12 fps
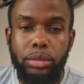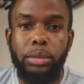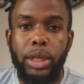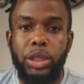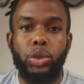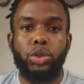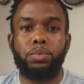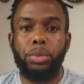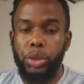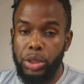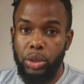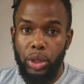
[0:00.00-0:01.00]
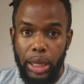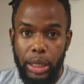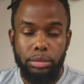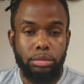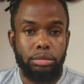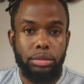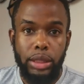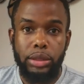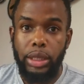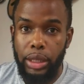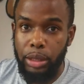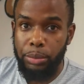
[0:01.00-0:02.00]
make sure to post it online and
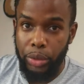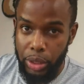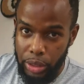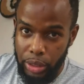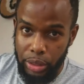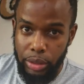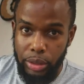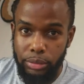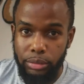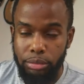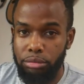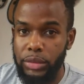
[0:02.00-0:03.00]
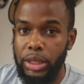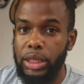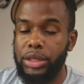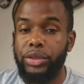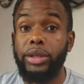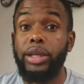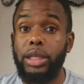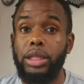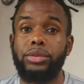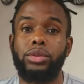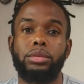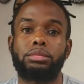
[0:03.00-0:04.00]
tag the president. He is very
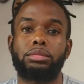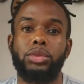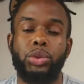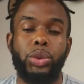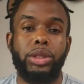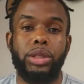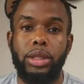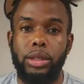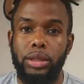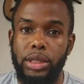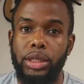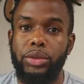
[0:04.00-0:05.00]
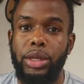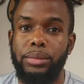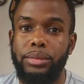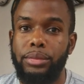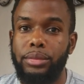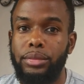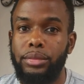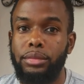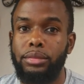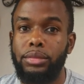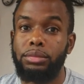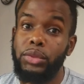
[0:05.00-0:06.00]
active on Twitter and Instagram.
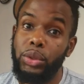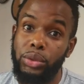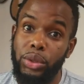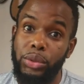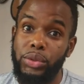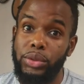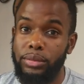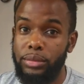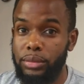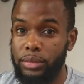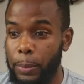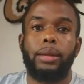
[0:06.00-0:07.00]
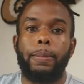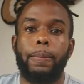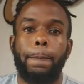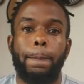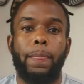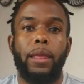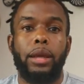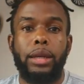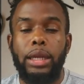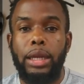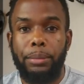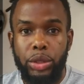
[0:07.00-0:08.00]
Who knows?
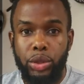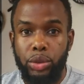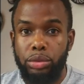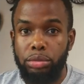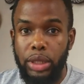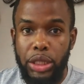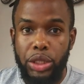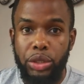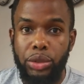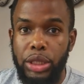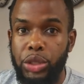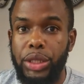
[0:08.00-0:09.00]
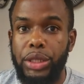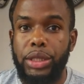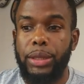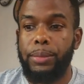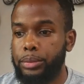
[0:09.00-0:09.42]
Number two, national interest.